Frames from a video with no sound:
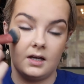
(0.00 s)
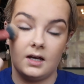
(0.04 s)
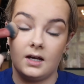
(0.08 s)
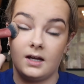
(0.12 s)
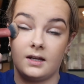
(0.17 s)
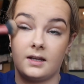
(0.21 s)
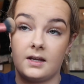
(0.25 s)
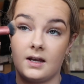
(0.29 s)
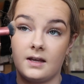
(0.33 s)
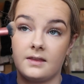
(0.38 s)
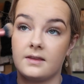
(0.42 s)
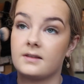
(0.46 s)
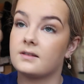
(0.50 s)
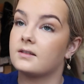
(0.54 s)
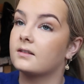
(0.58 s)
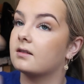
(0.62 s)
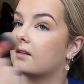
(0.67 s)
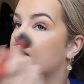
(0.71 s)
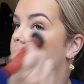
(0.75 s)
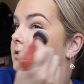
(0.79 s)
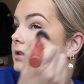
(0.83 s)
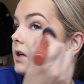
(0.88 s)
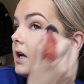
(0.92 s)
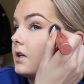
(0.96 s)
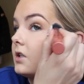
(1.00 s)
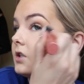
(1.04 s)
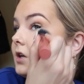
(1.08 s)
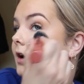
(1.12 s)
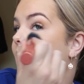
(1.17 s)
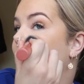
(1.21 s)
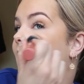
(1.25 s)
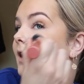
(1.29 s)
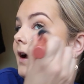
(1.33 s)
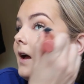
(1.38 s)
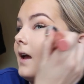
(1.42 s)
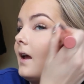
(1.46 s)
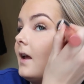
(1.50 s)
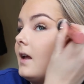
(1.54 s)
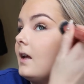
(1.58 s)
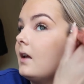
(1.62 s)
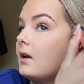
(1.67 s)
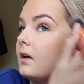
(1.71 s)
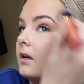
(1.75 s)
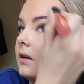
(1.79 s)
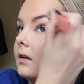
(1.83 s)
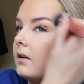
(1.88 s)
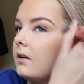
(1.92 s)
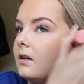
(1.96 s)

Again, this is the shade Chai.